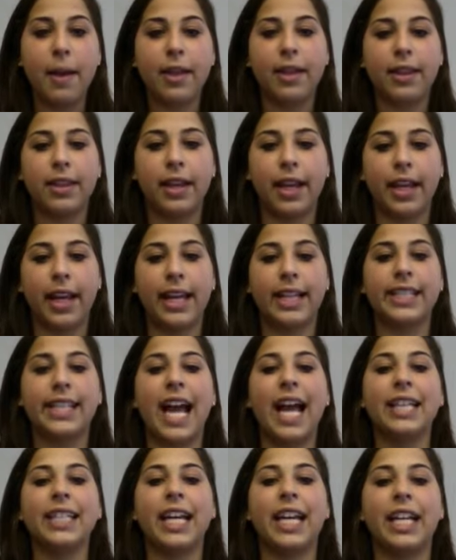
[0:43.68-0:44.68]
The
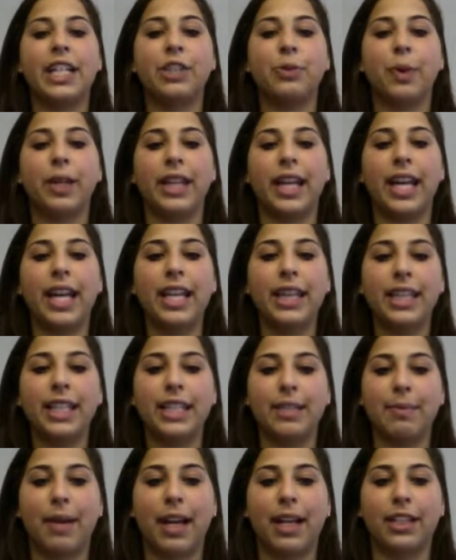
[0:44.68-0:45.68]
exact age when they hit
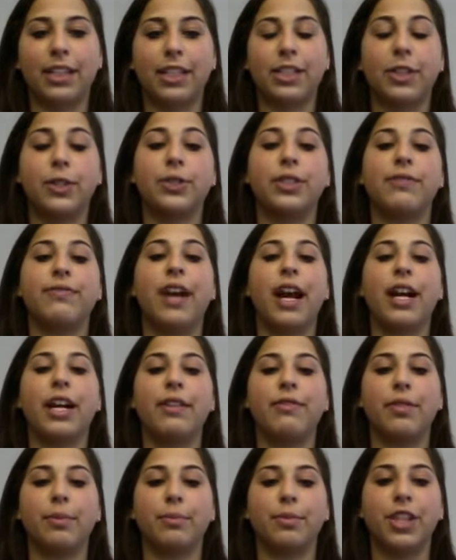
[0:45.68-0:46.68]
these milestones
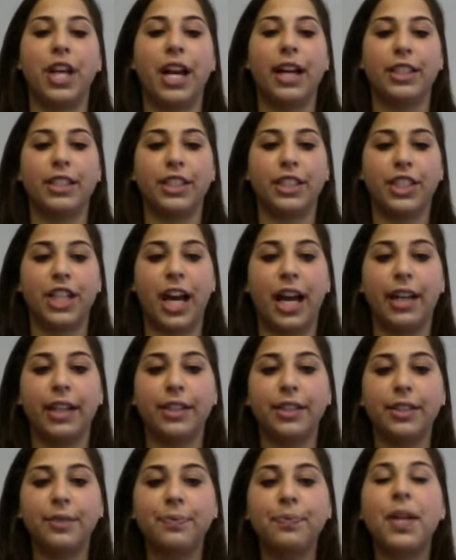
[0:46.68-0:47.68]
vary from child to
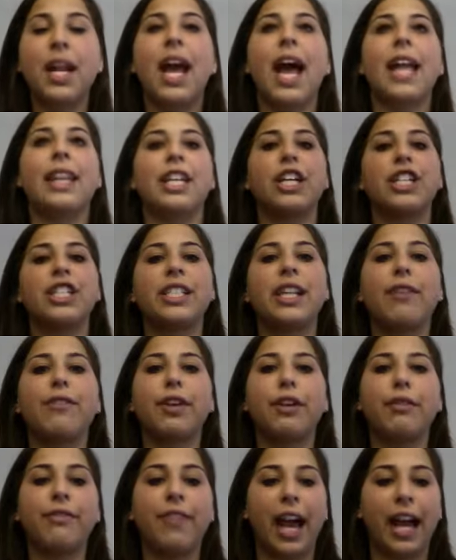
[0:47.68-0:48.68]
child, and there are
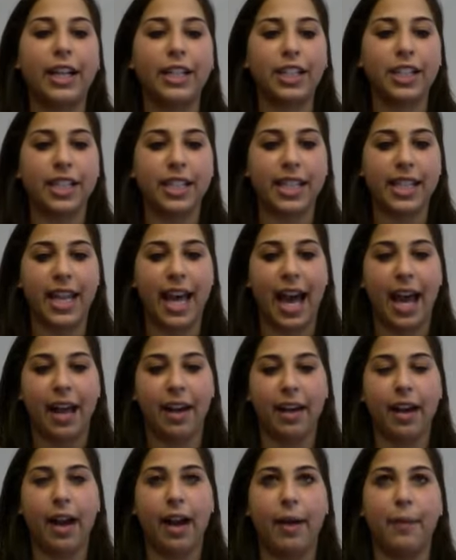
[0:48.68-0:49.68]
several factors
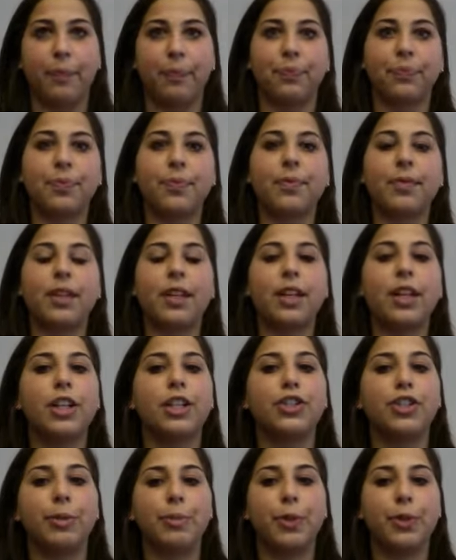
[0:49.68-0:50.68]
that
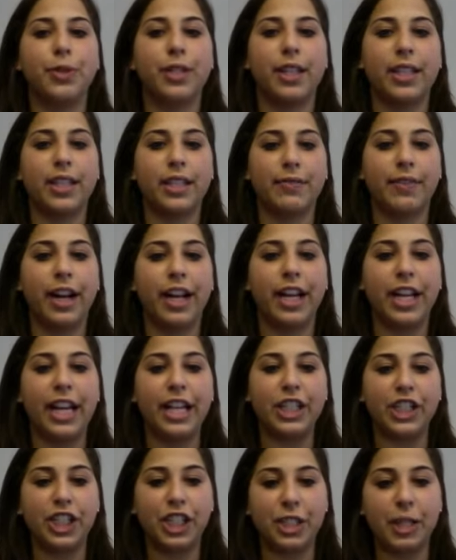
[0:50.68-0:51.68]
contribute to this
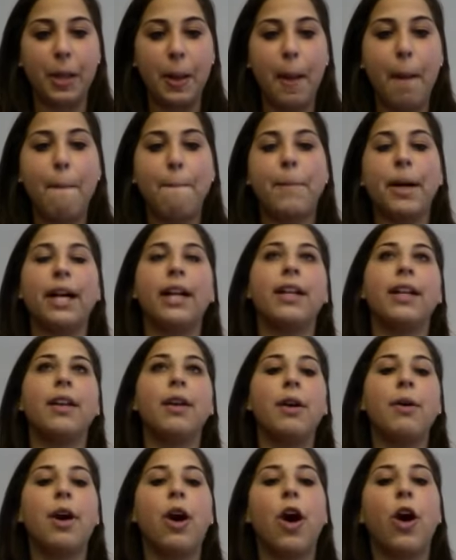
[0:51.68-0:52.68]
variation, but
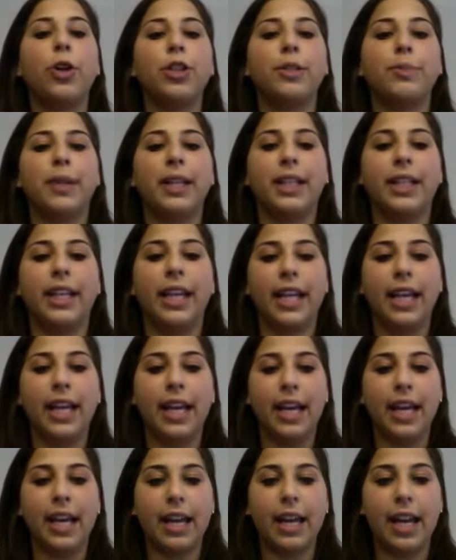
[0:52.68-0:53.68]

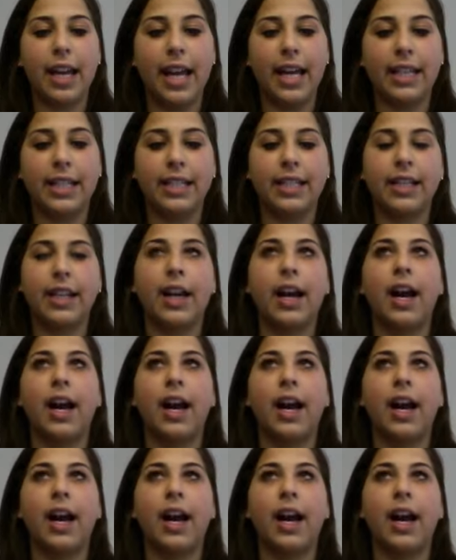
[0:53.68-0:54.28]
ultimately it's